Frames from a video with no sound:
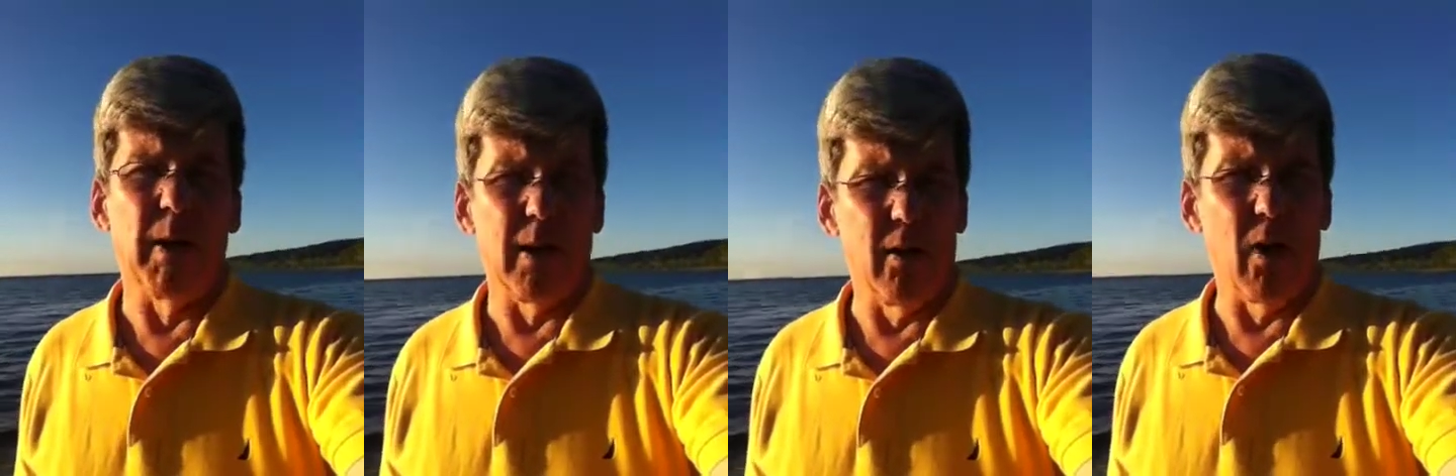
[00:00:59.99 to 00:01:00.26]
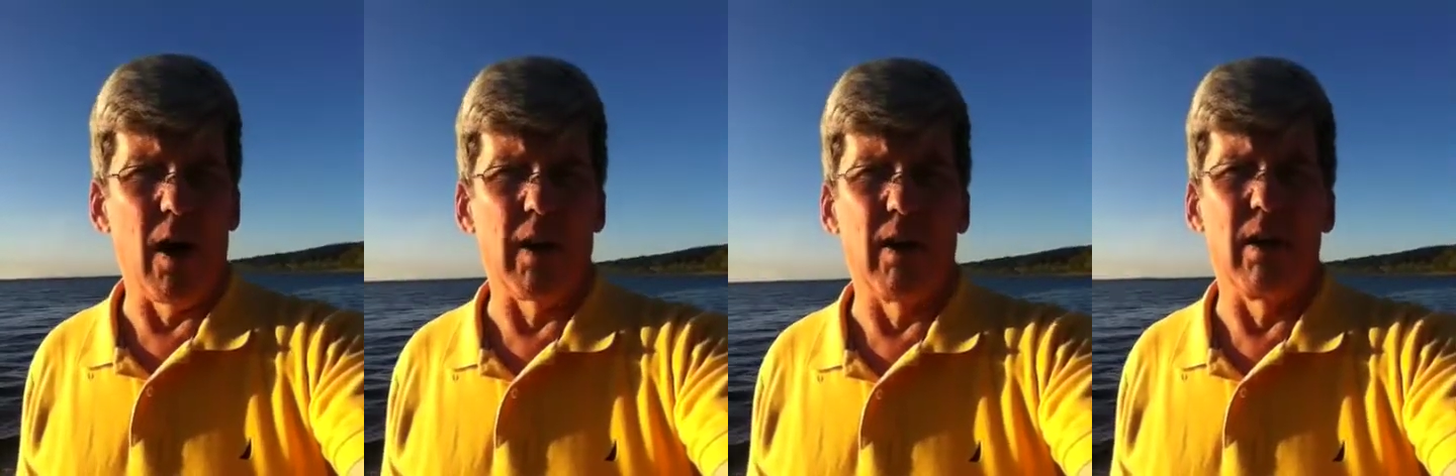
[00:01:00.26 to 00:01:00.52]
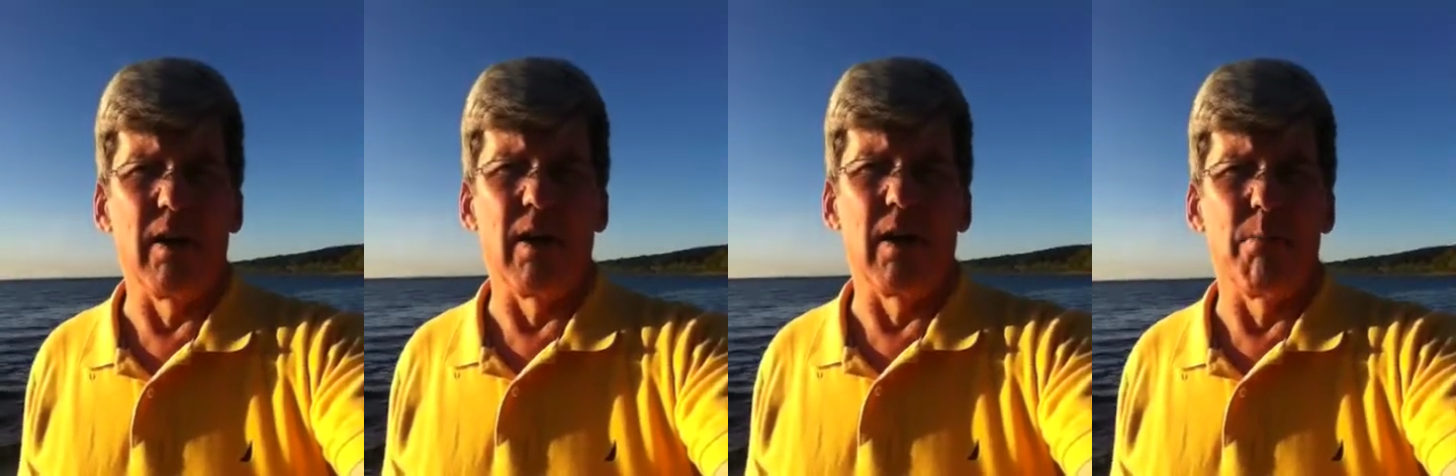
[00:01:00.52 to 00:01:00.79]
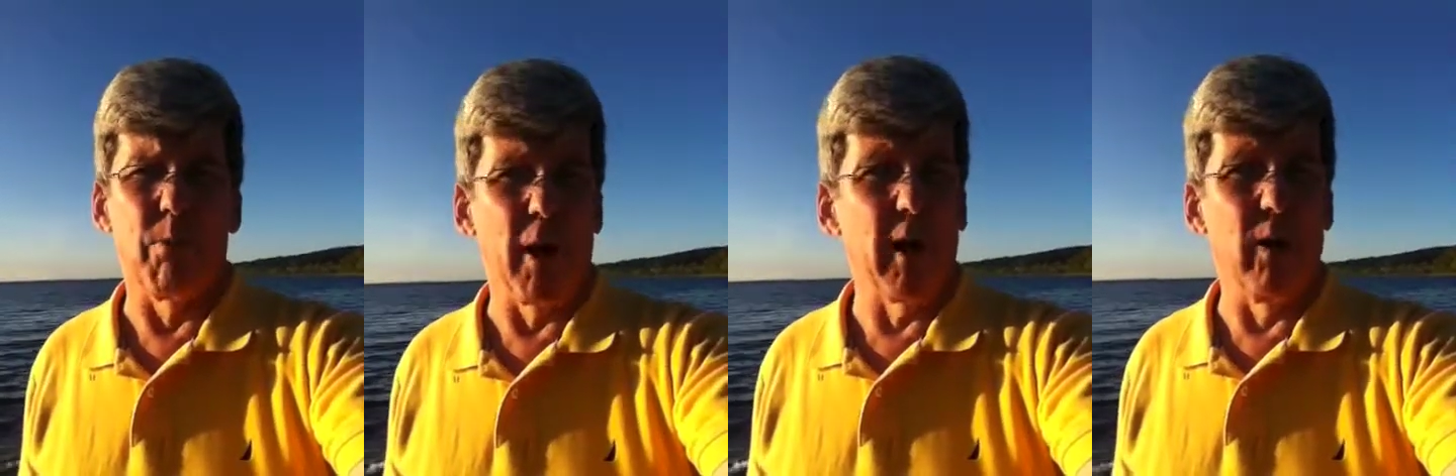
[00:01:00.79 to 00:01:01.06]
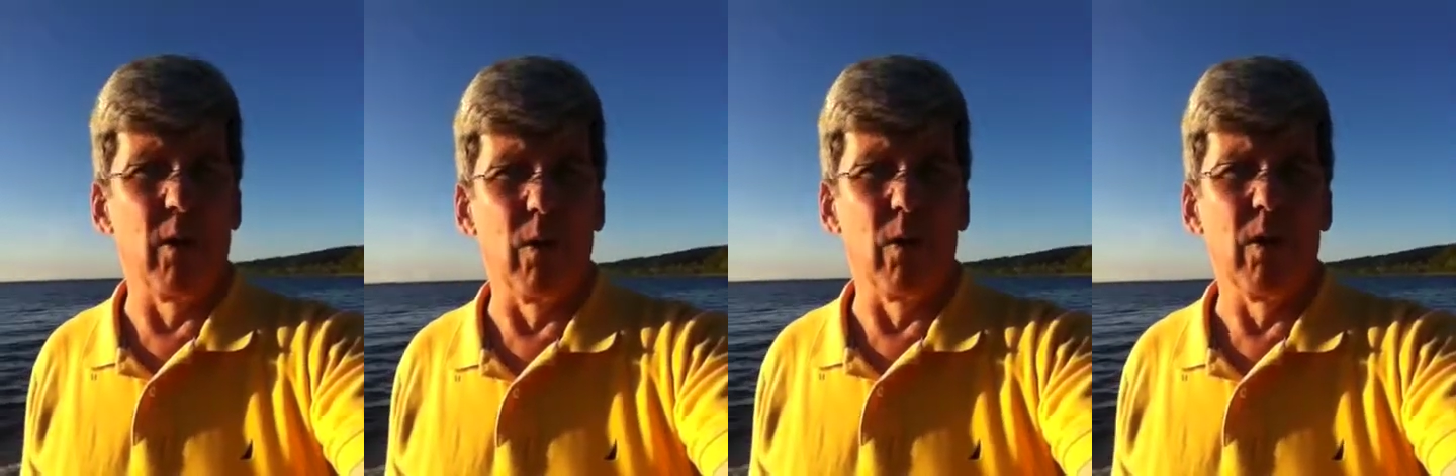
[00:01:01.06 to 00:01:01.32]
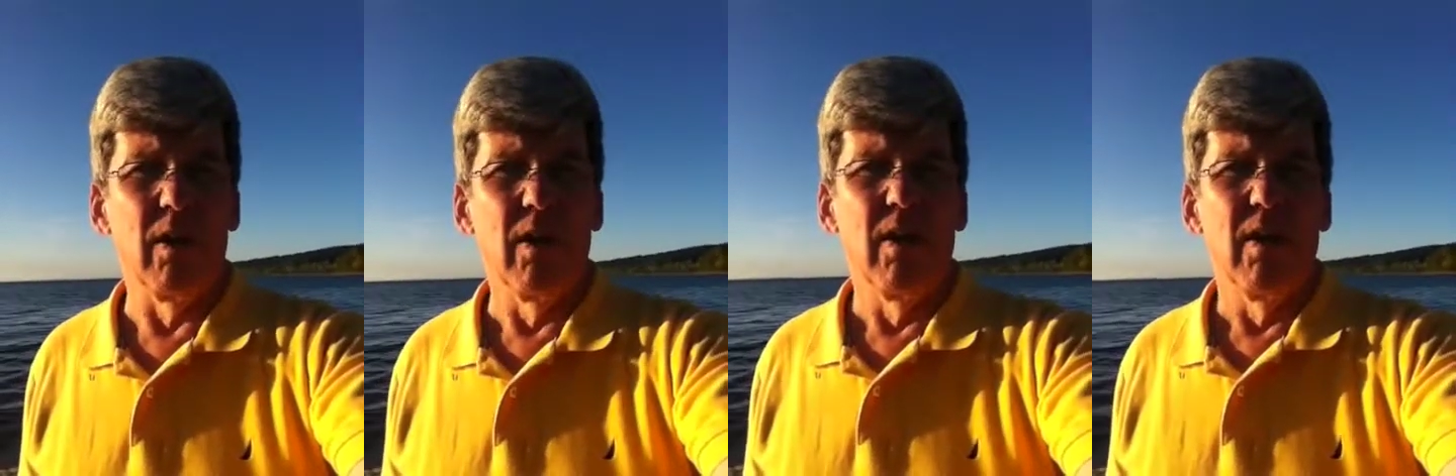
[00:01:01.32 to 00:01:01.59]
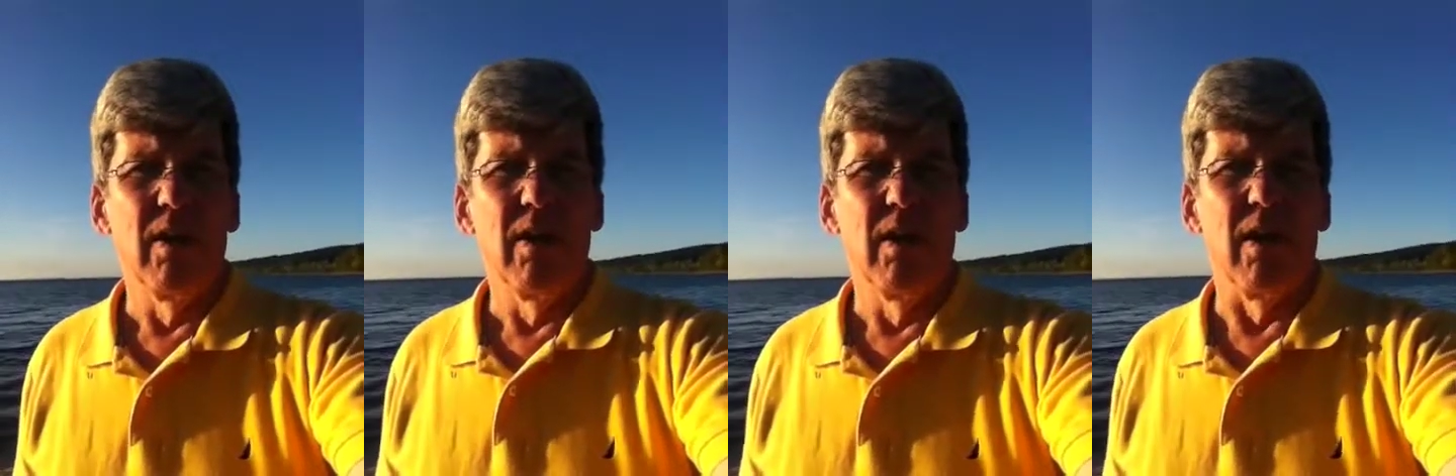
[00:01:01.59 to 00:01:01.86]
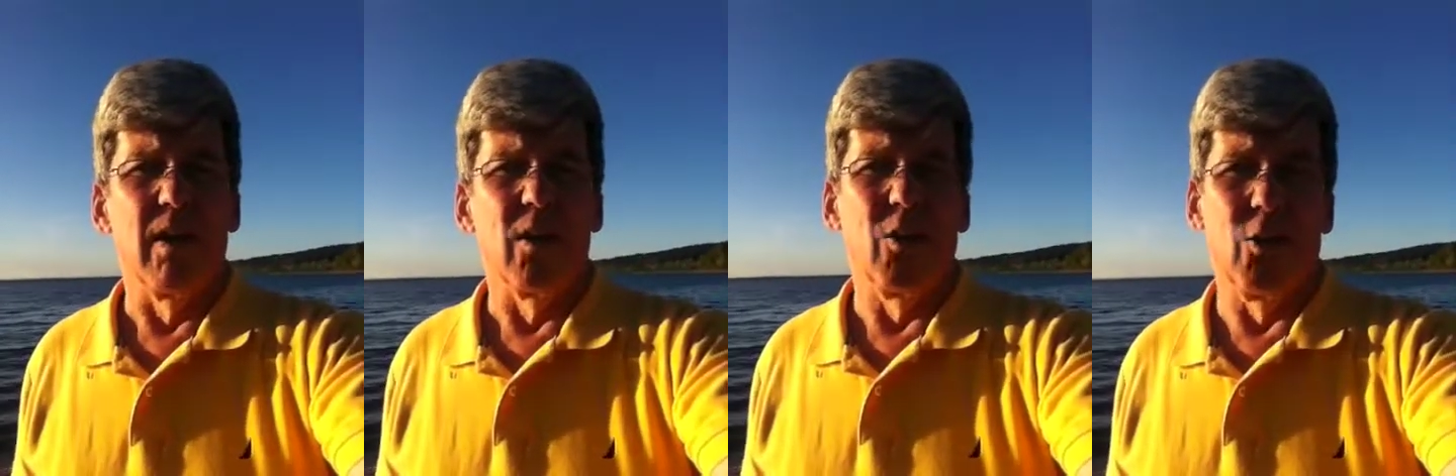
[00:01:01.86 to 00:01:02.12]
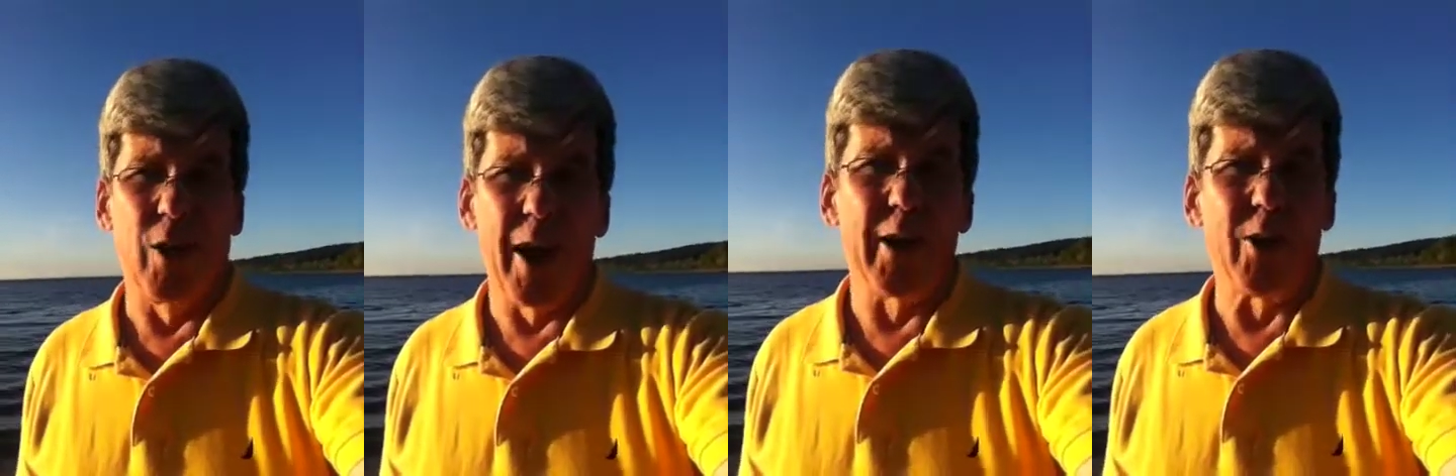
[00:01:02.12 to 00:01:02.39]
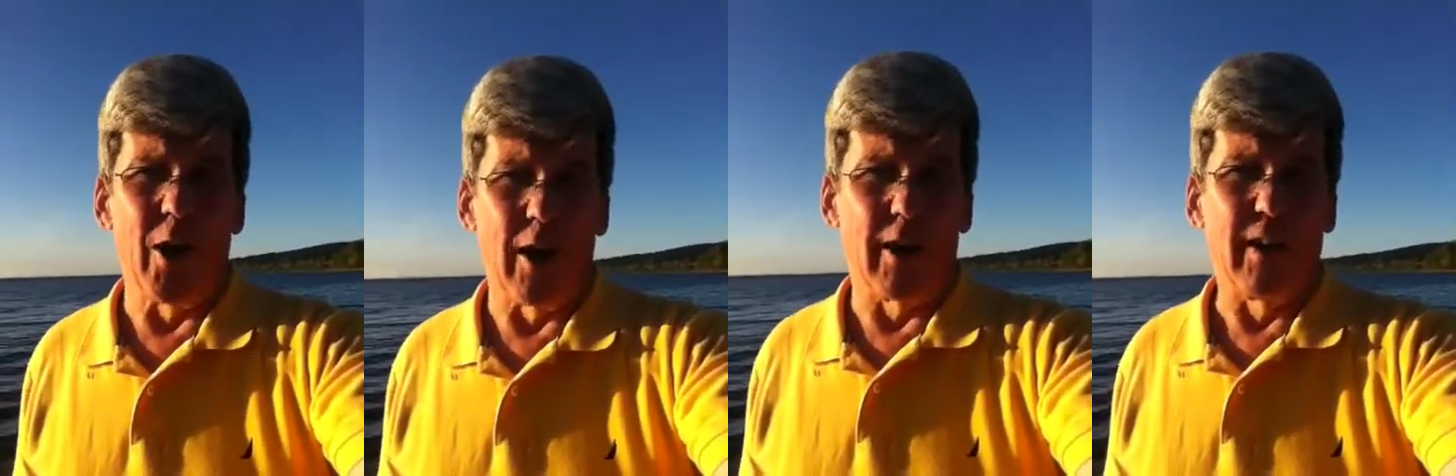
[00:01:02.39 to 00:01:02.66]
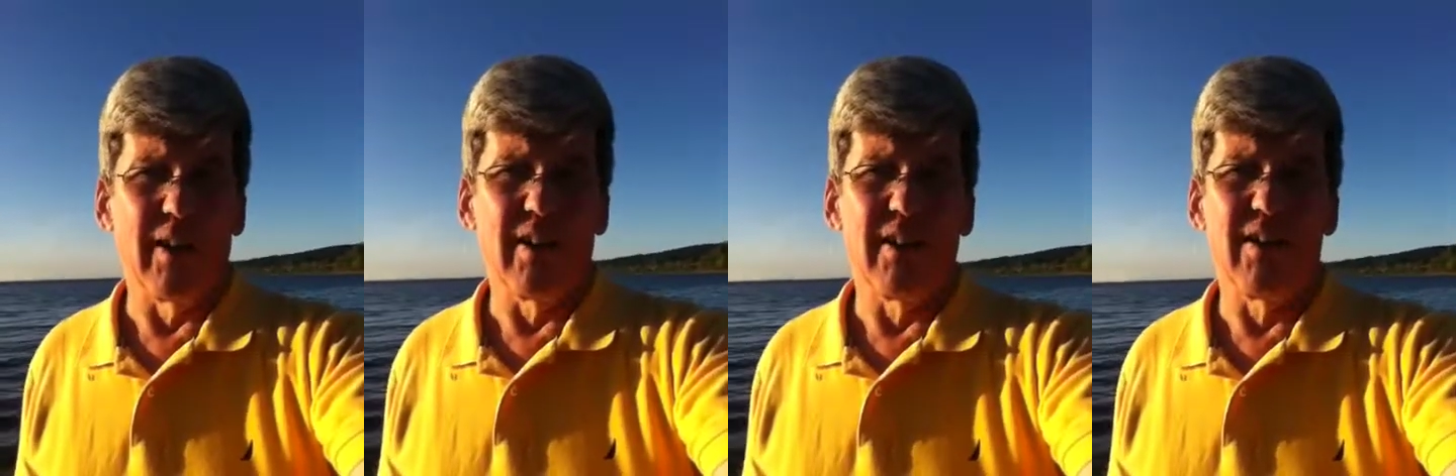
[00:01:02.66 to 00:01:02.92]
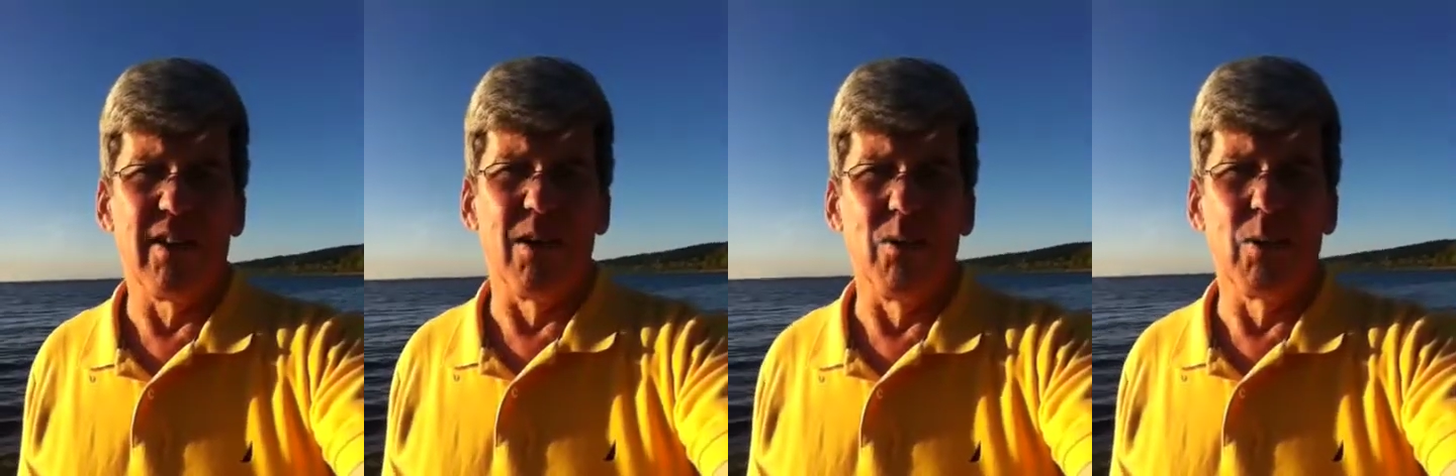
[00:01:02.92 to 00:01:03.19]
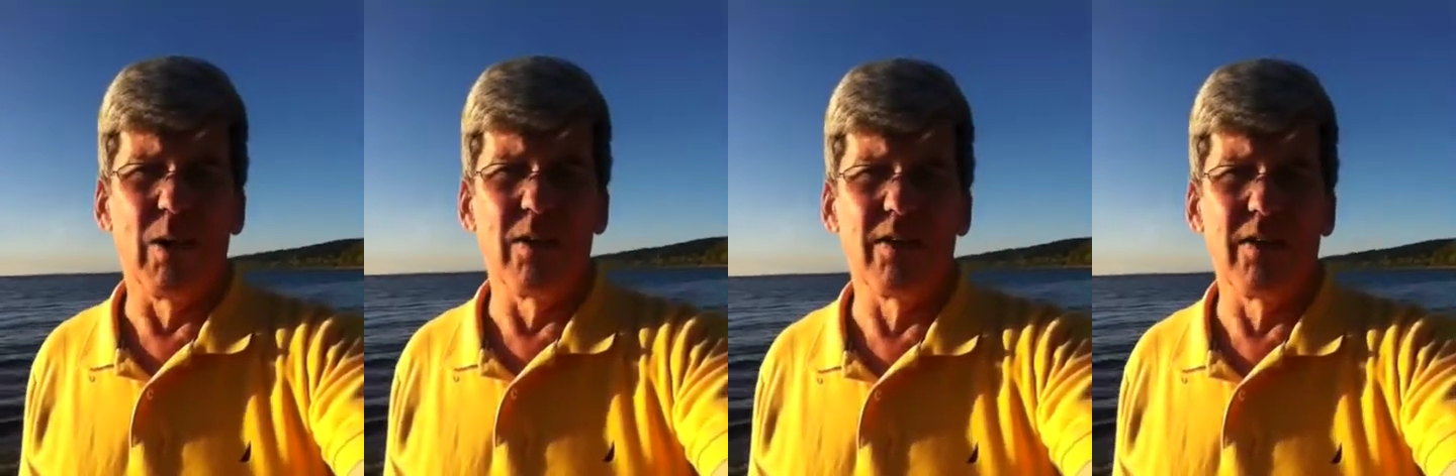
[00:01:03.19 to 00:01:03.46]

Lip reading: my daughter, and our brand new granddaughter. So we're